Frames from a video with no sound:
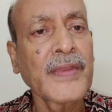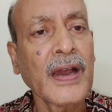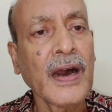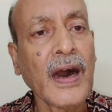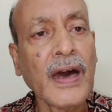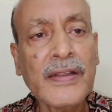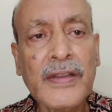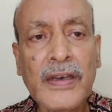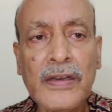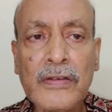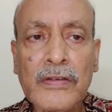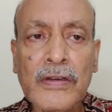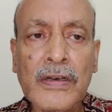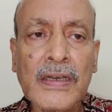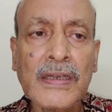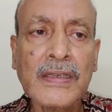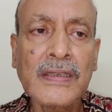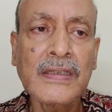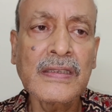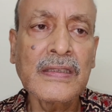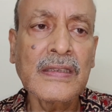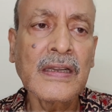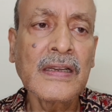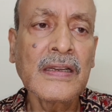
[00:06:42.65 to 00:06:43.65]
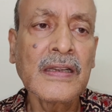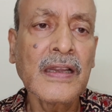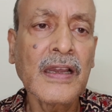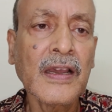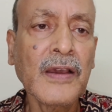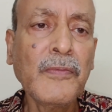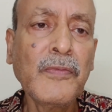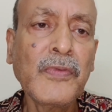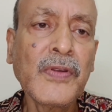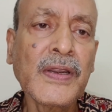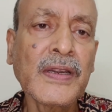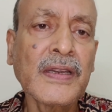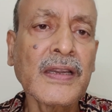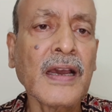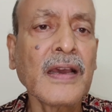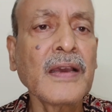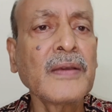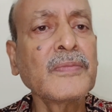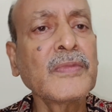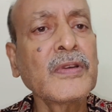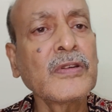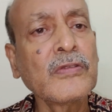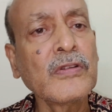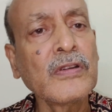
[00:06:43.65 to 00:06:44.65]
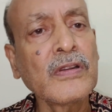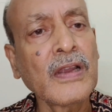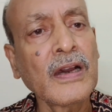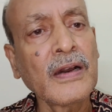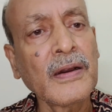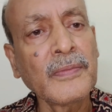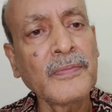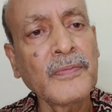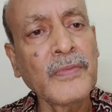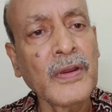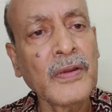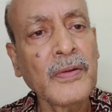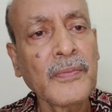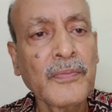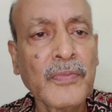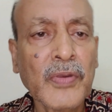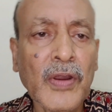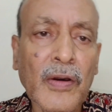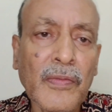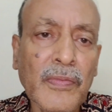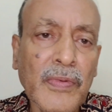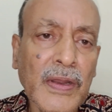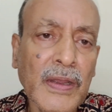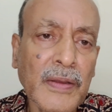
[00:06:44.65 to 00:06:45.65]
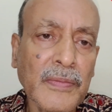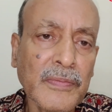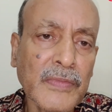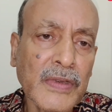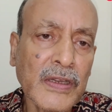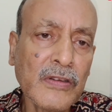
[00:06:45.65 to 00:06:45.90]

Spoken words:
Otherwise, every time you will have problem.